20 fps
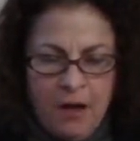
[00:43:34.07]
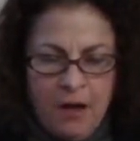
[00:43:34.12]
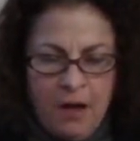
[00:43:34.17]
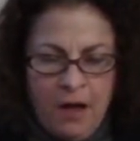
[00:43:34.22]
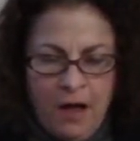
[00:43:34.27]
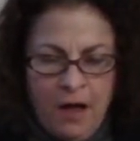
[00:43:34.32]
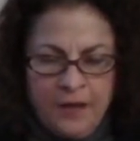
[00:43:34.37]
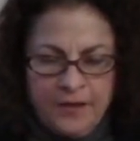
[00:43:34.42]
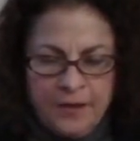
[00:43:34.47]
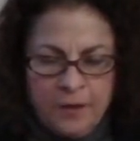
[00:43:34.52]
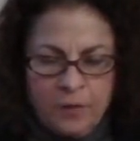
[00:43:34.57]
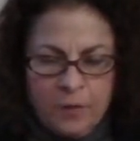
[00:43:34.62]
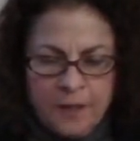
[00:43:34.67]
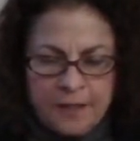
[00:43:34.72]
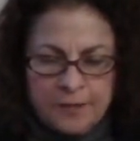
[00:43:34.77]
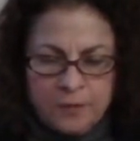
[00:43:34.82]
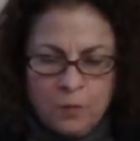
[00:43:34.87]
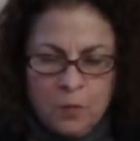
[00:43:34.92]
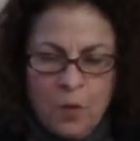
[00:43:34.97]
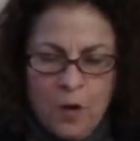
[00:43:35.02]
all that
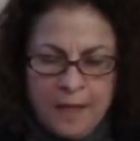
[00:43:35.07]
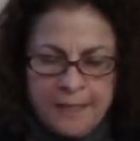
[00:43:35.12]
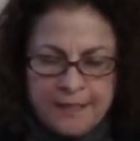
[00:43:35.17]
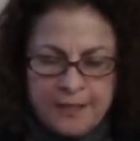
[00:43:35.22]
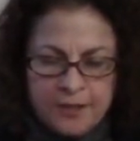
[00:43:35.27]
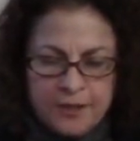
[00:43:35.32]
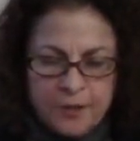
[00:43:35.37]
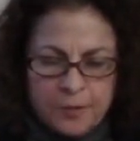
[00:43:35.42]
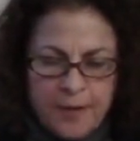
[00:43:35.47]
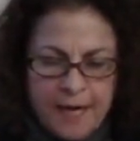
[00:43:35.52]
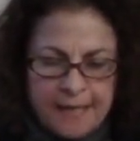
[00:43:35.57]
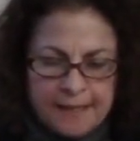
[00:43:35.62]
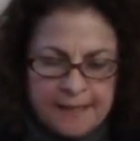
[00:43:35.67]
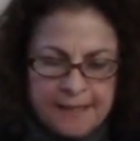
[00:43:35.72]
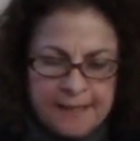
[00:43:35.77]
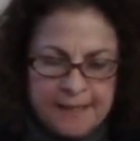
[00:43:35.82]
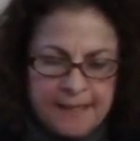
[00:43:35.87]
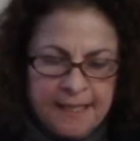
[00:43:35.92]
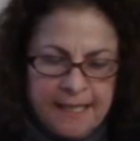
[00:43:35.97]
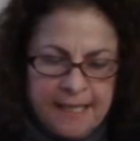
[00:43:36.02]
was once
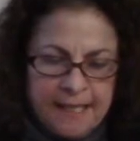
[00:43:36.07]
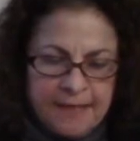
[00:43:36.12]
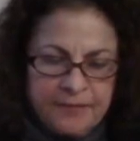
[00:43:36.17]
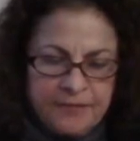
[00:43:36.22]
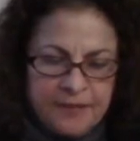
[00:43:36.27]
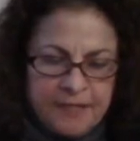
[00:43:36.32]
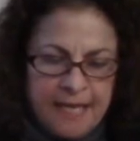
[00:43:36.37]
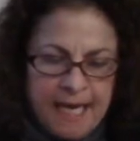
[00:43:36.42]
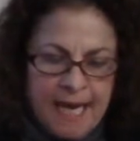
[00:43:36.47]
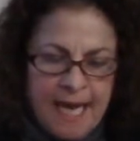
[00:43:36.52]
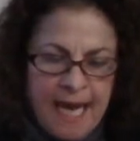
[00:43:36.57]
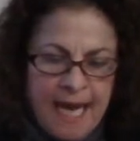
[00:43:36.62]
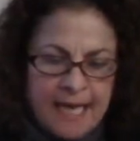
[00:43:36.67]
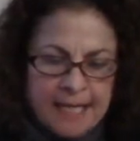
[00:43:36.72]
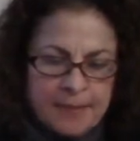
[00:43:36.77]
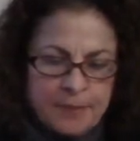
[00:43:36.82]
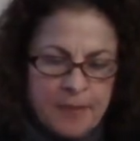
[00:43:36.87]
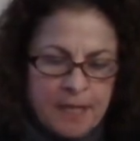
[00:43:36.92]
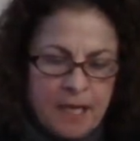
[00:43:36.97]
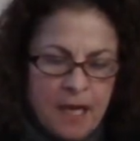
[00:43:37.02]
directly lived
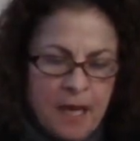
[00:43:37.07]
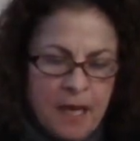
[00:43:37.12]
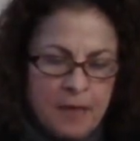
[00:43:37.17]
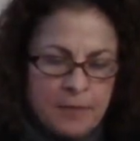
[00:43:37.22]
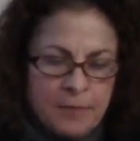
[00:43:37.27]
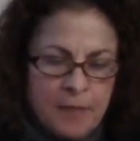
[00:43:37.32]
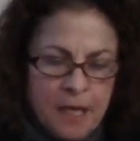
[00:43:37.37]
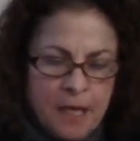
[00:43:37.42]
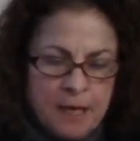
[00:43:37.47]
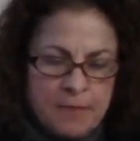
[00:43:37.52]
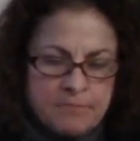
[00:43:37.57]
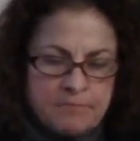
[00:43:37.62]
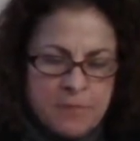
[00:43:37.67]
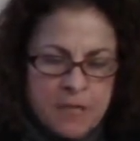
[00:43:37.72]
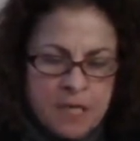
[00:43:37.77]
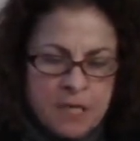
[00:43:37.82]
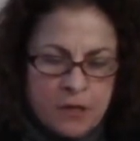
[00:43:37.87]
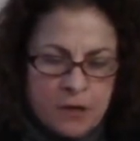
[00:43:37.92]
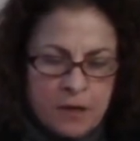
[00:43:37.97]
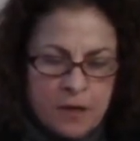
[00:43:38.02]
has become
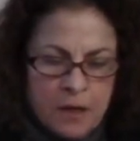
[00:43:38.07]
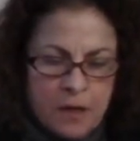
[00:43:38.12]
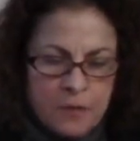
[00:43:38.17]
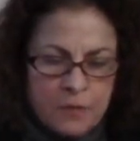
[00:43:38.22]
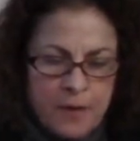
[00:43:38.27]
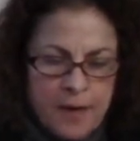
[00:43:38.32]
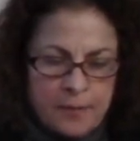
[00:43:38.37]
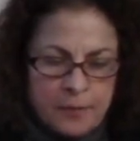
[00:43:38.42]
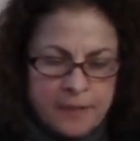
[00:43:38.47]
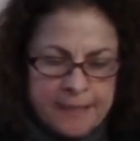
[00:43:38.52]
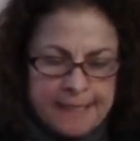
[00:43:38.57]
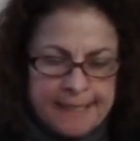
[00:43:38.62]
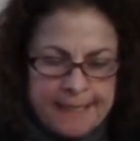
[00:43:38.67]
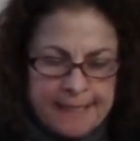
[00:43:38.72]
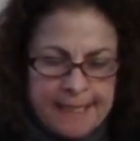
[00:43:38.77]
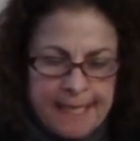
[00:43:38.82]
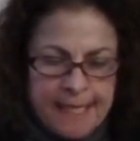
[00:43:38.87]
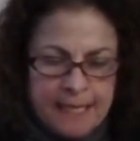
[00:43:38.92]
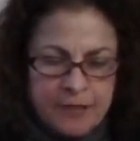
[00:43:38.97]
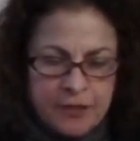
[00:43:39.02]
mere
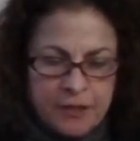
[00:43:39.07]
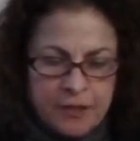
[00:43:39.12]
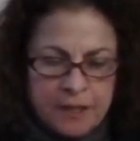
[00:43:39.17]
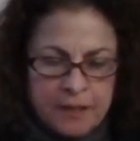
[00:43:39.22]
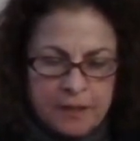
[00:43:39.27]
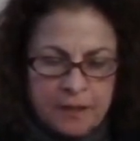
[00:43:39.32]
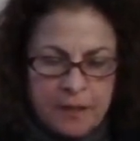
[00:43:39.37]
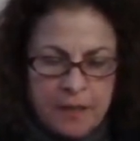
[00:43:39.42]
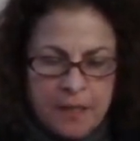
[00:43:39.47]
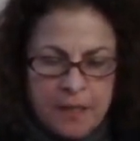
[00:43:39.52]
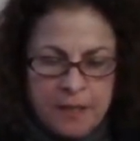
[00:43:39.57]
representation.